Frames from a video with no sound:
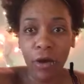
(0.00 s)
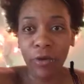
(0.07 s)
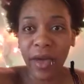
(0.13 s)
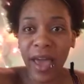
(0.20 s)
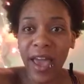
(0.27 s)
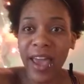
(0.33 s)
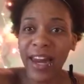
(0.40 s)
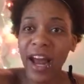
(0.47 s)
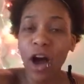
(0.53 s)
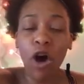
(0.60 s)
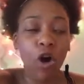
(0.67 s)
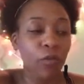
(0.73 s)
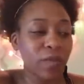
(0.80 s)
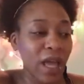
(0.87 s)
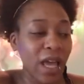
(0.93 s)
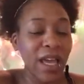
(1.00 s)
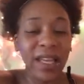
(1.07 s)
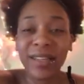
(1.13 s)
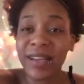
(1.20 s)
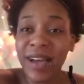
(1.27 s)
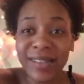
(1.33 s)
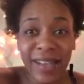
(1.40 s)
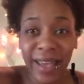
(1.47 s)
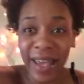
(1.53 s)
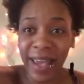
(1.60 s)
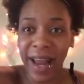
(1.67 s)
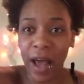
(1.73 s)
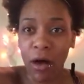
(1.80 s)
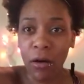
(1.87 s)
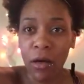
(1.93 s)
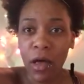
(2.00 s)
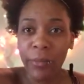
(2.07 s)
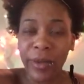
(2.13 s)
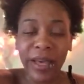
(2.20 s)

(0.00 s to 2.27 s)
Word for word: okay? And I hope that he doesn't get out,